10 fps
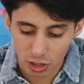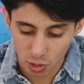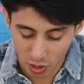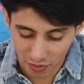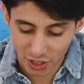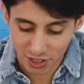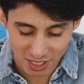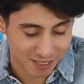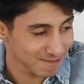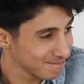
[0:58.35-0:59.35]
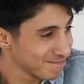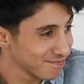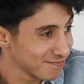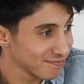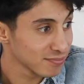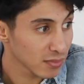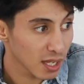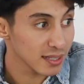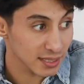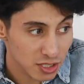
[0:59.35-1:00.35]
universe
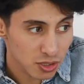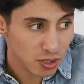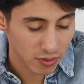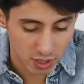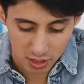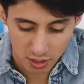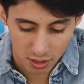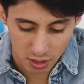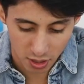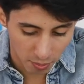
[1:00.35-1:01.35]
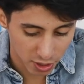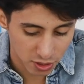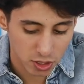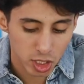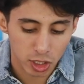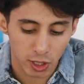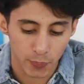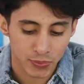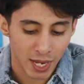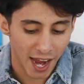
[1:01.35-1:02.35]
says universe. Come on, dude, you could do
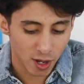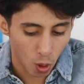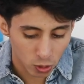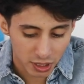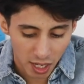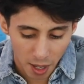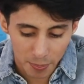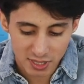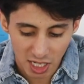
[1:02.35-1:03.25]
it. And holding it up in